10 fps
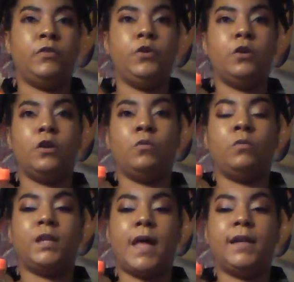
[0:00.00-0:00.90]
You're
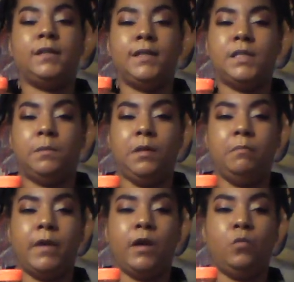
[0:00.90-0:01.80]
likely to be
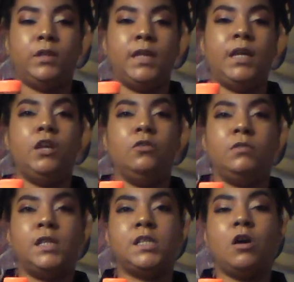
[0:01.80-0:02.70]
met with the
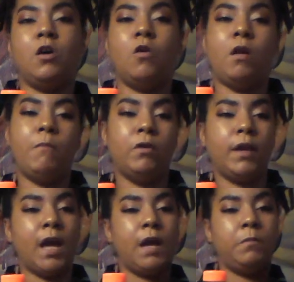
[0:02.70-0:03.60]
illness. Oh, I'm
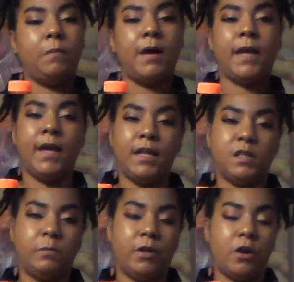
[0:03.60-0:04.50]
okay, but my
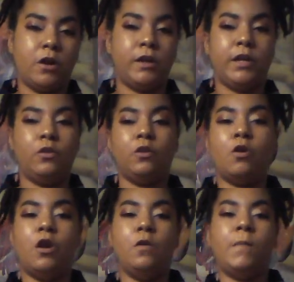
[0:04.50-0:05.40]
head's been hurting, or
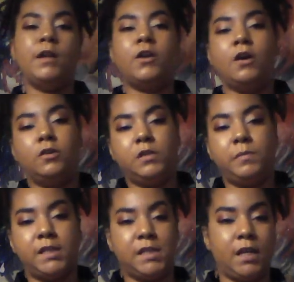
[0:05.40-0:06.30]
oh, my daughter's
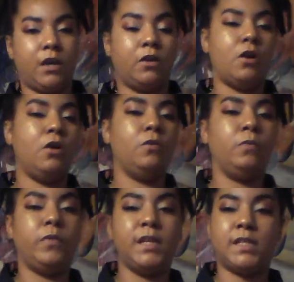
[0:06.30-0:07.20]
been sick, or
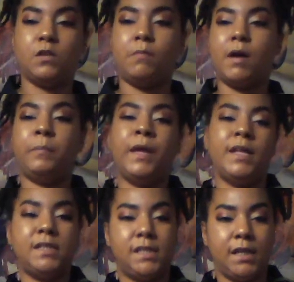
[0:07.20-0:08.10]
oh, this, or my
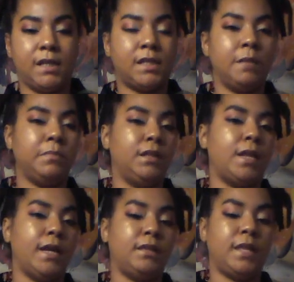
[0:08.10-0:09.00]
pet's sick, something
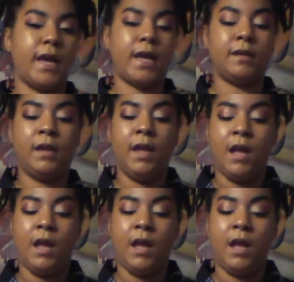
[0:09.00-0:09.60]
like that.